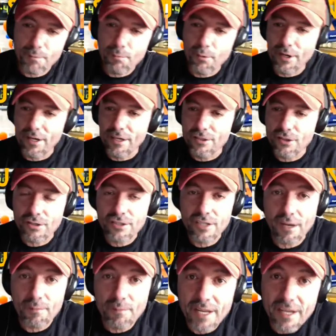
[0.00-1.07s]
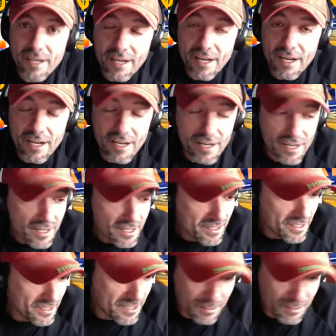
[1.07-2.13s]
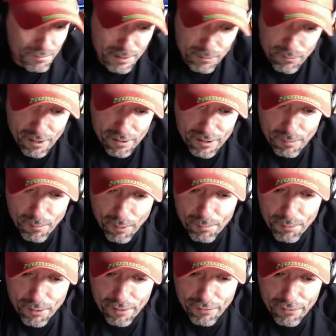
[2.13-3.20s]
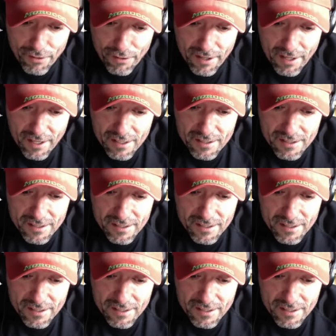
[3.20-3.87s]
putting in social media. This has been one of the most beautiful things.